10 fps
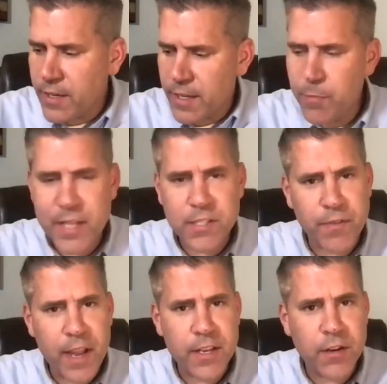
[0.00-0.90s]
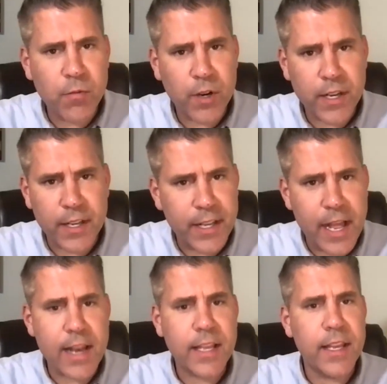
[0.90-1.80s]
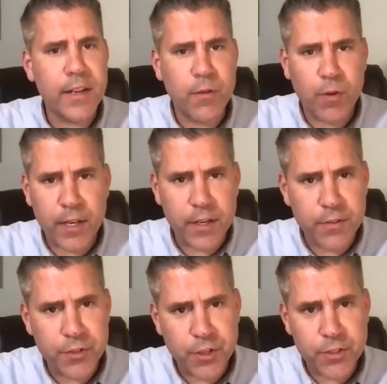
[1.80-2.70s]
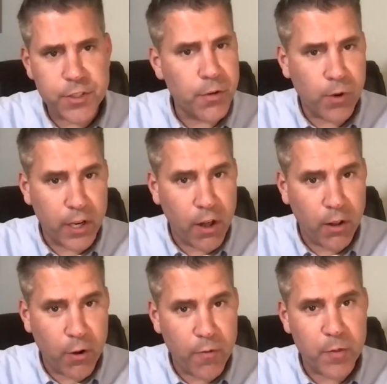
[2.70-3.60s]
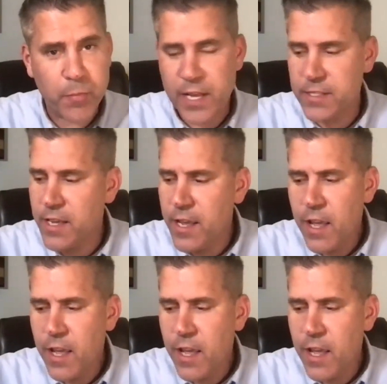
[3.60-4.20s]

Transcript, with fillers: in Pennsylvania, you're working in Connecticut, you're working in New Jersey, you're working all over the place.